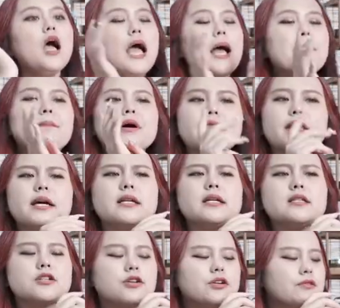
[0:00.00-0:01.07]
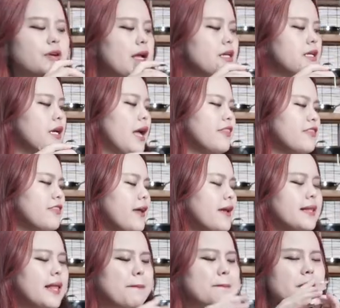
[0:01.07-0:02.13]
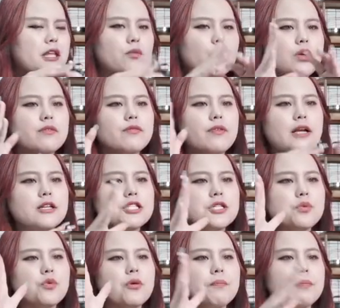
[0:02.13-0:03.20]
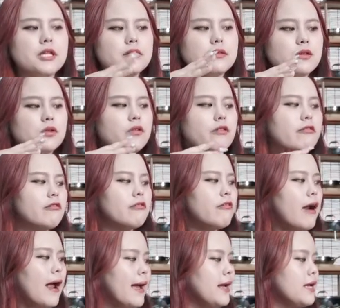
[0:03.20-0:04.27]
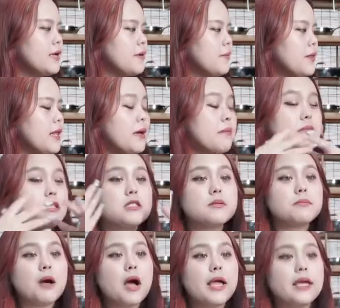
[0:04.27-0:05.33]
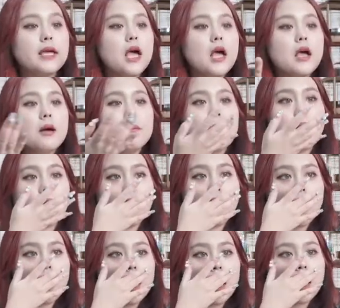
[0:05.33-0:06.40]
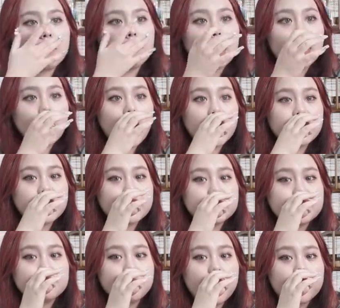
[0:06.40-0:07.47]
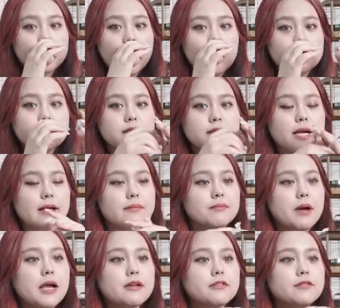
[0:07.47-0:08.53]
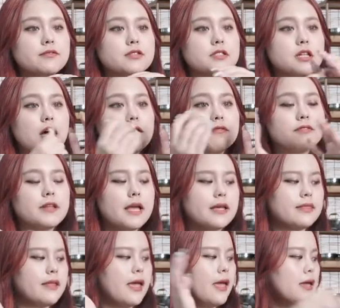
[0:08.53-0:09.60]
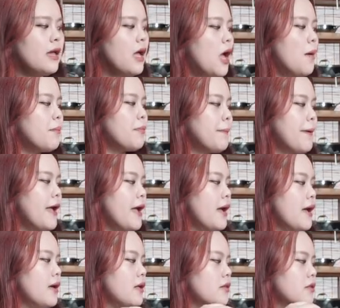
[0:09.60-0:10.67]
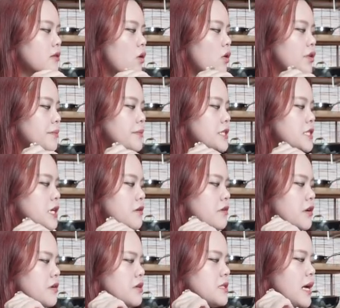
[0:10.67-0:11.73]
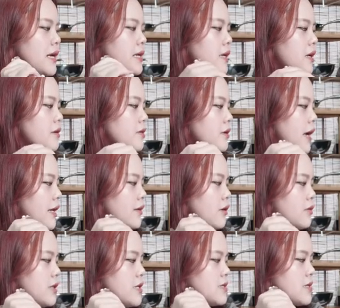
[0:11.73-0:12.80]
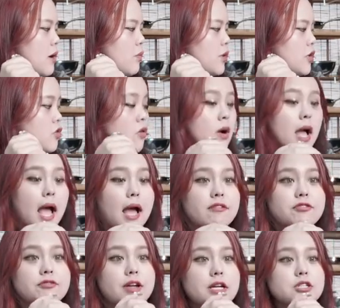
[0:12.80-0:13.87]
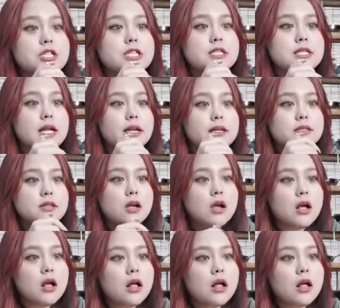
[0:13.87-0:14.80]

And but that is good idea. I think like meat with veggie will be great. Like my my uh my colleague my colleague and my staff like they prepare all the materials. I didn't really notice that we don't have veggies. That is